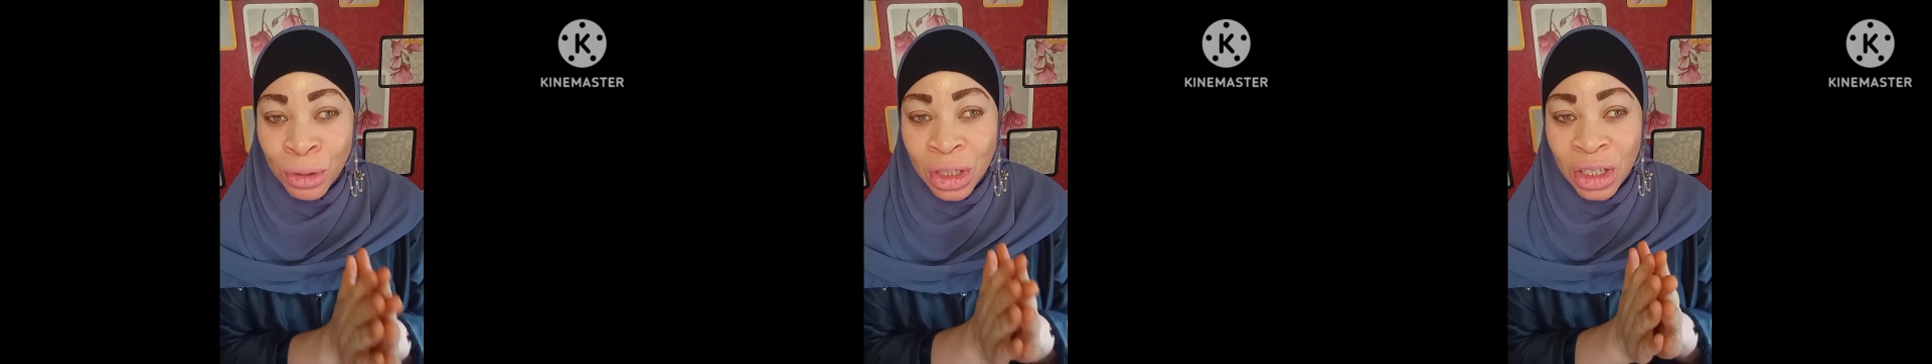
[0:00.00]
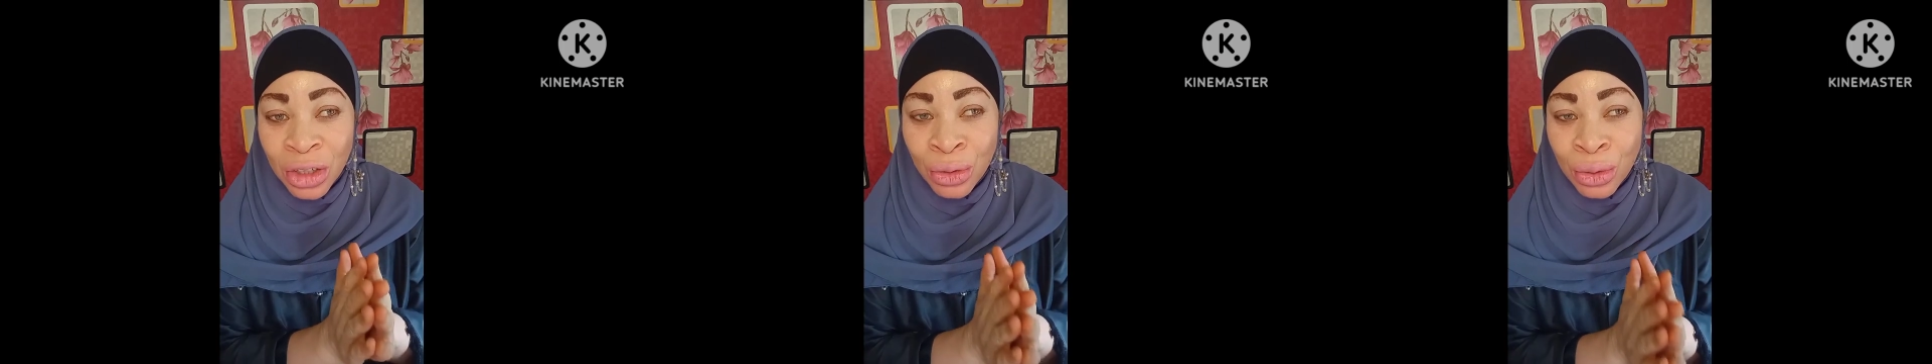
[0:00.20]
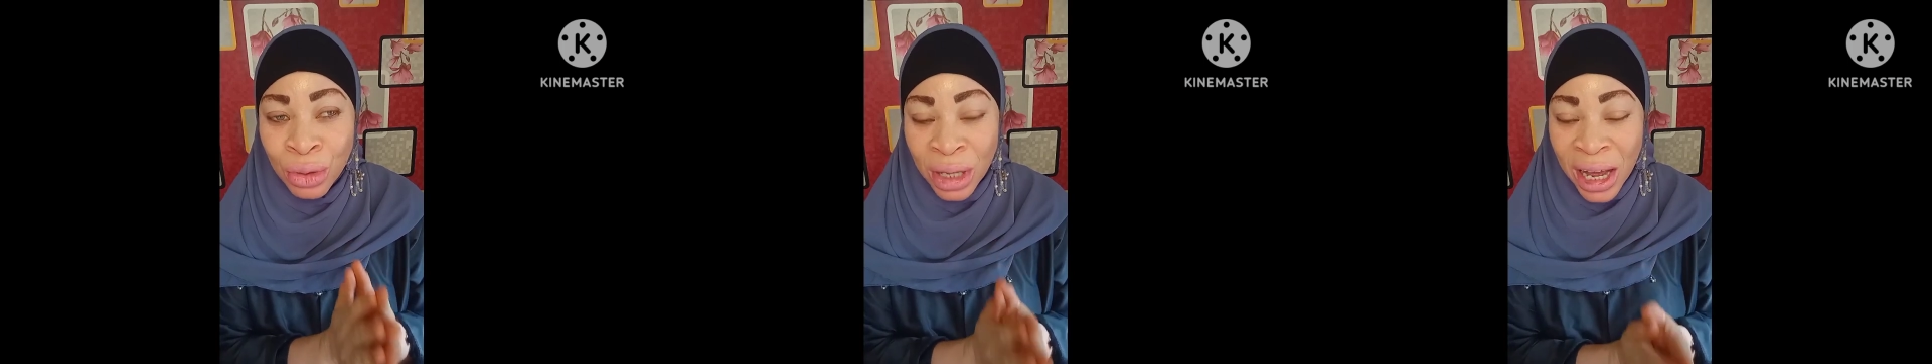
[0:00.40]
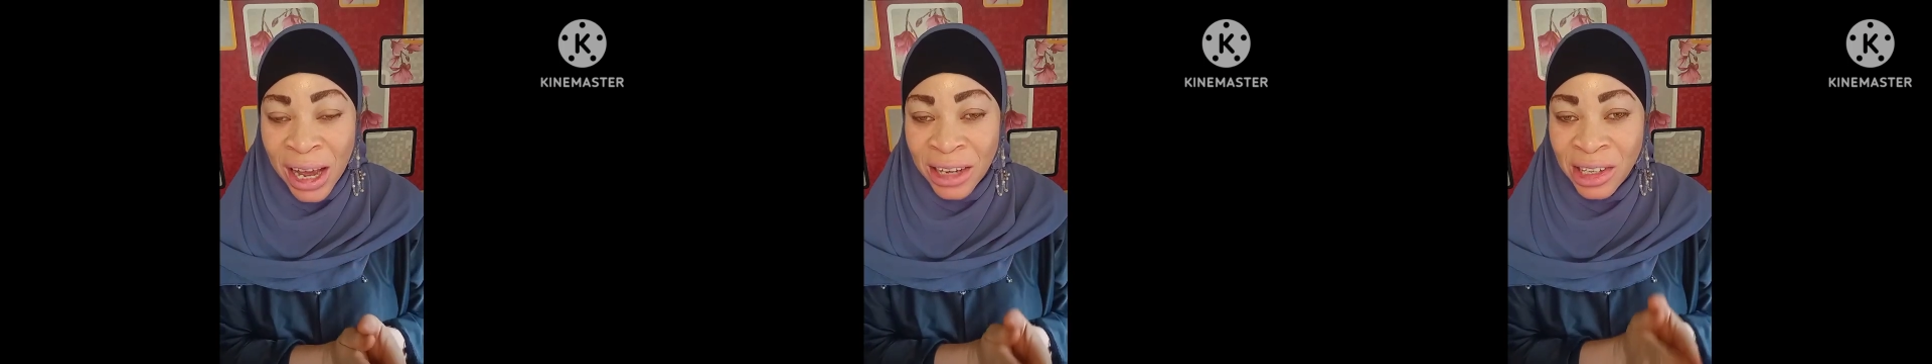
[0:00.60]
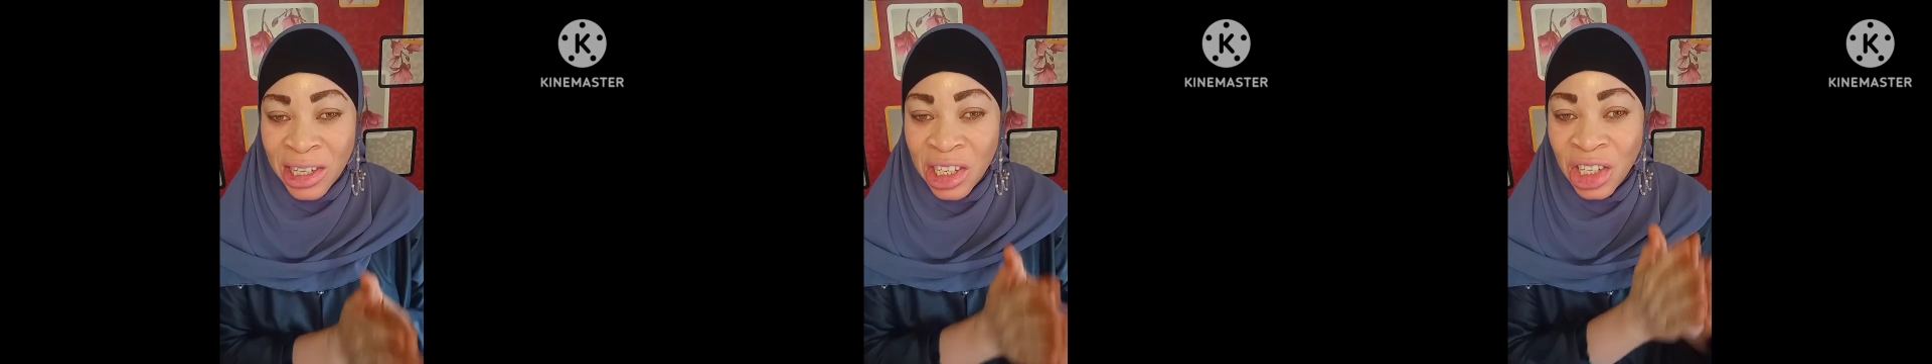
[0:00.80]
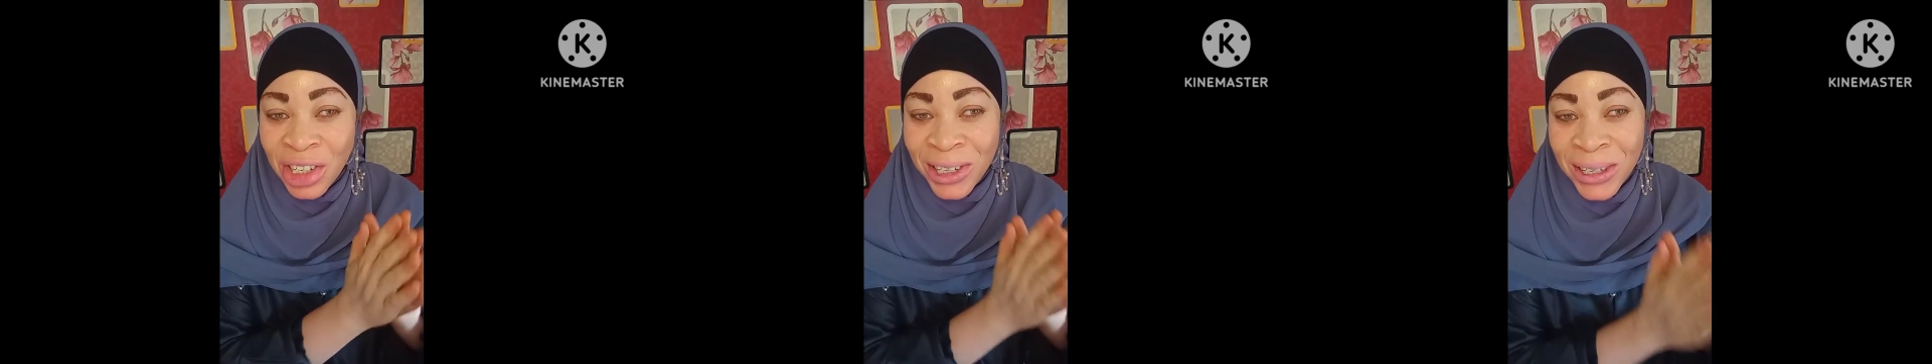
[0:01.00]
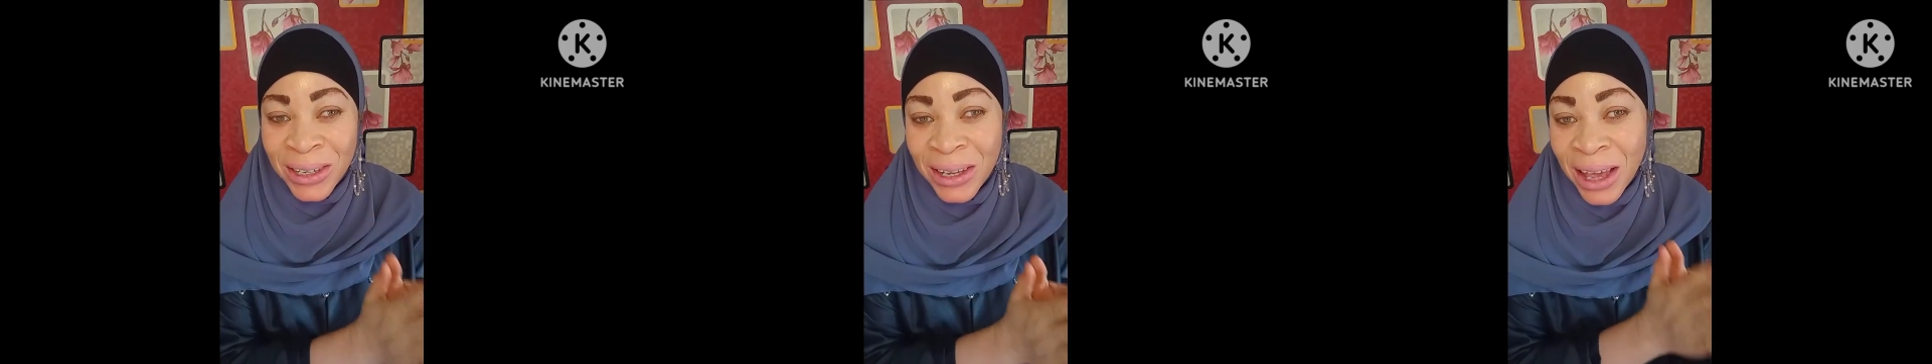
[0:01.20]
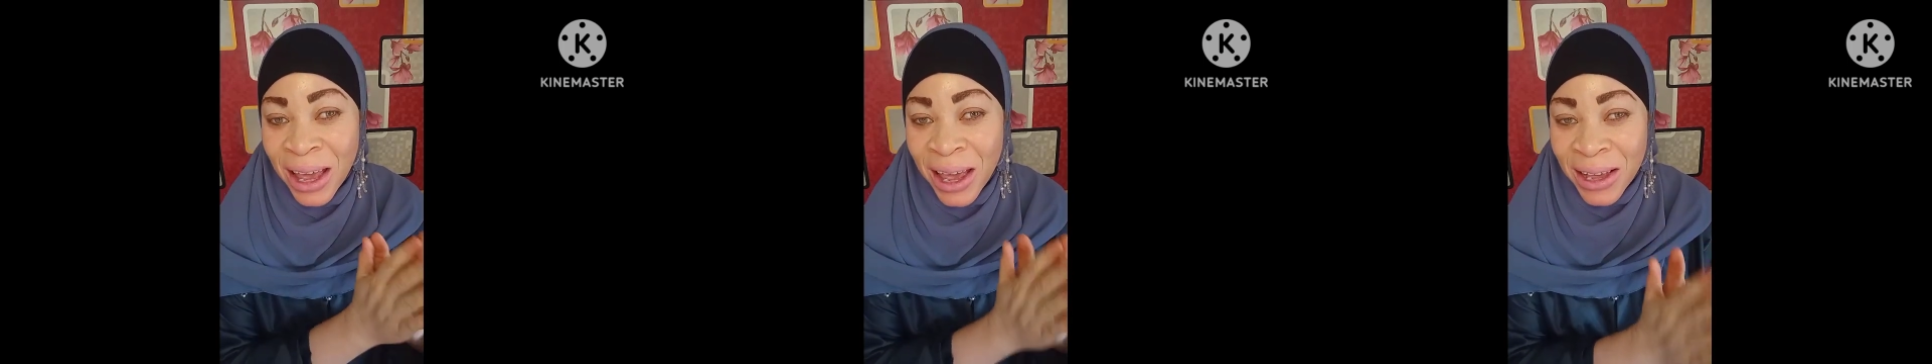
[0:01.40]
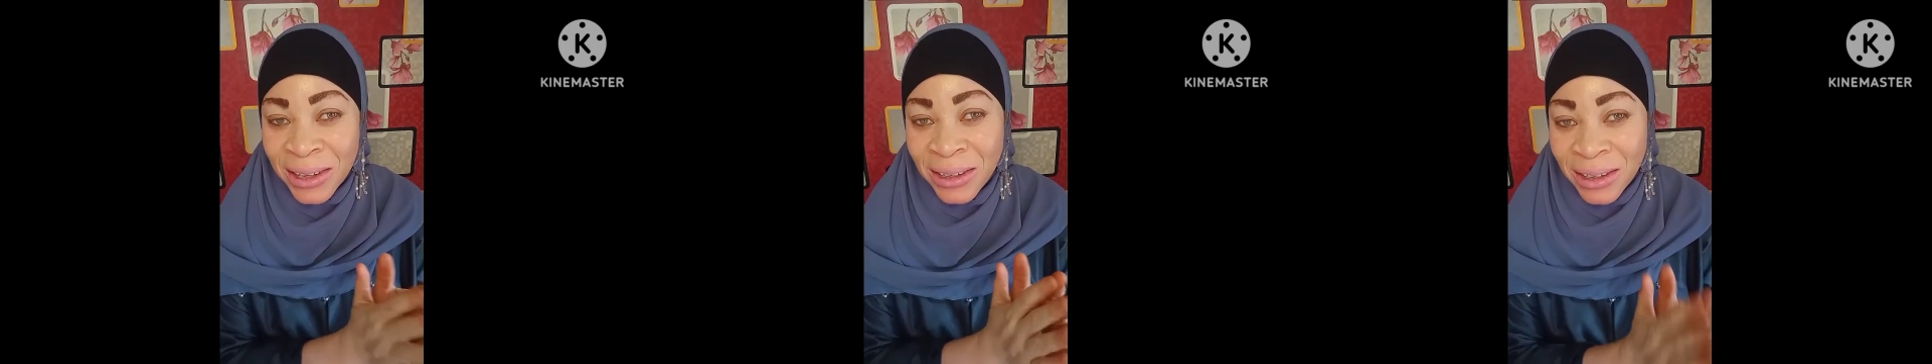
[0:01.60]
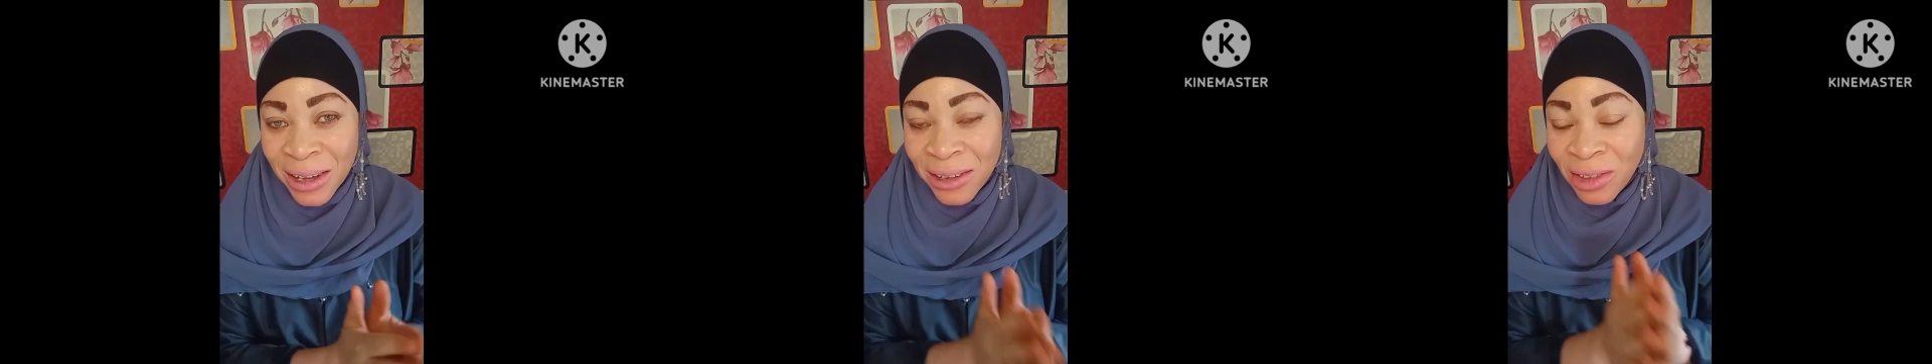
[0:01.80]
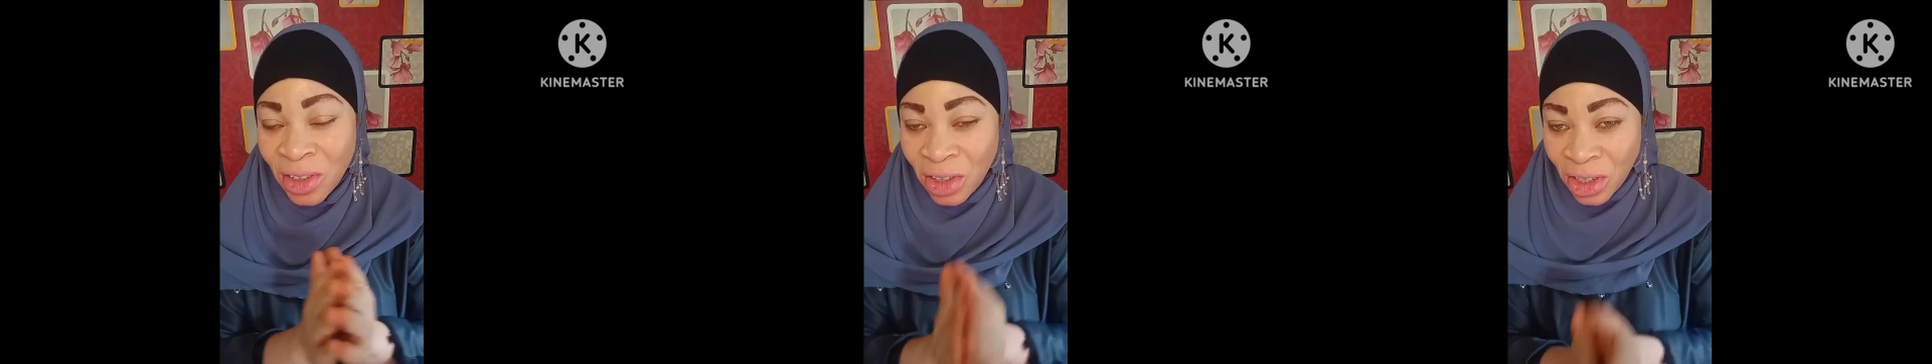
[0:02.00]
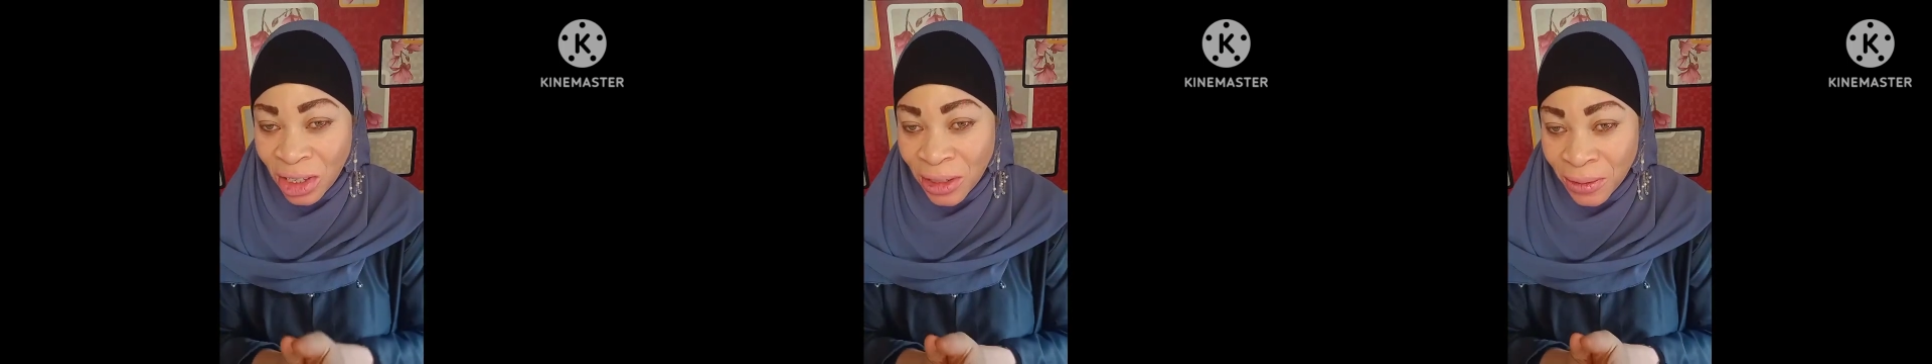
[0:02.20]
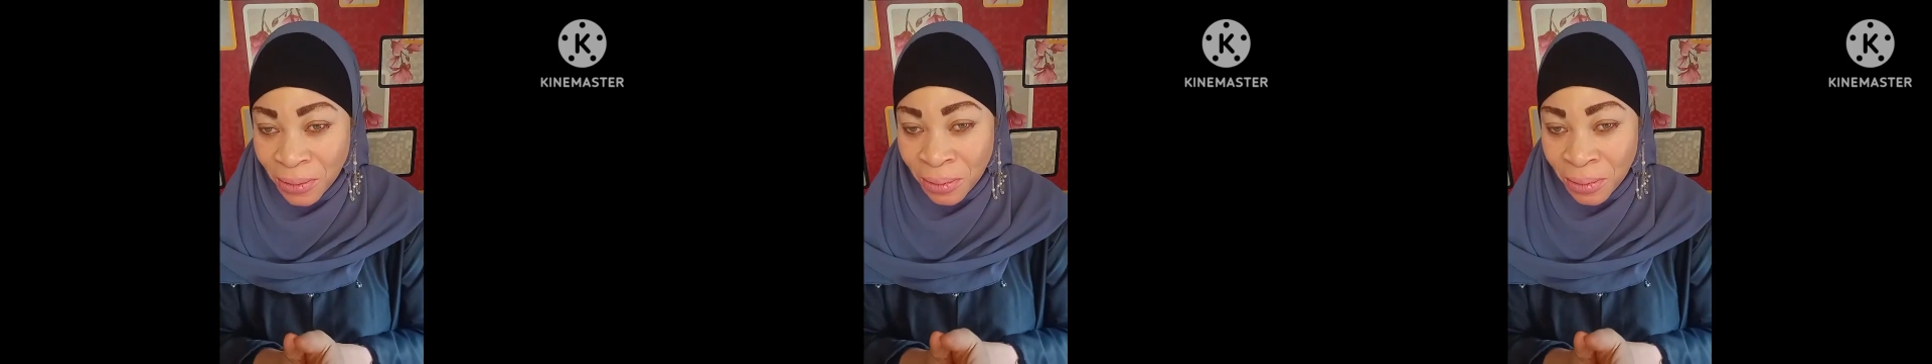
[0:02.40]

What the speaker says: which is known as the GSSG,